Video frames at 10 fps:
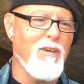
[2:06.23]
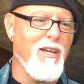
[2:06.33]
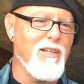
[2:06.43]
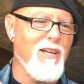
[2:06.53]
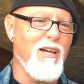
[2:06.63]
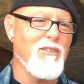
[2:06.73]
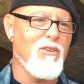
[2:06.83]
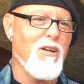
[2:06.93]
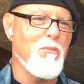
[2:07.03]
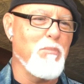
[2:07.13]
My God,
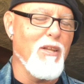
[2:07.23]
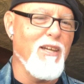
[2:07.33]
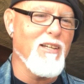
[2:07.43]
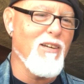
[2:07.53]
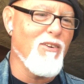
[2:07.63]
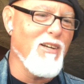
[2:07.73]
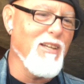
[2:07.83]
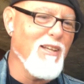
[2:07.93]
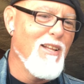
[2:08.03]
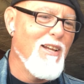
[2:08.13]
draw a blank
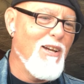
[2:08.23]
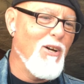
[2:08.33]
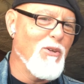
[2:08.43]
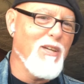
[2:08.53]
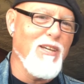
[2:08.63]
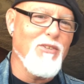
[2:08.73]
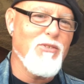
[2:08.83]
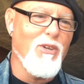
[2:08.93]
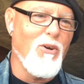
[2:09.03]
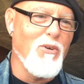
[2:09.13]
already. Okay,
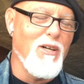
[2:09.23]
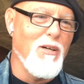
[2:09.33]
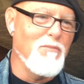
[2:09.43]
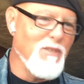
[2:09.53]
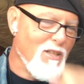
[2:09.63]
so,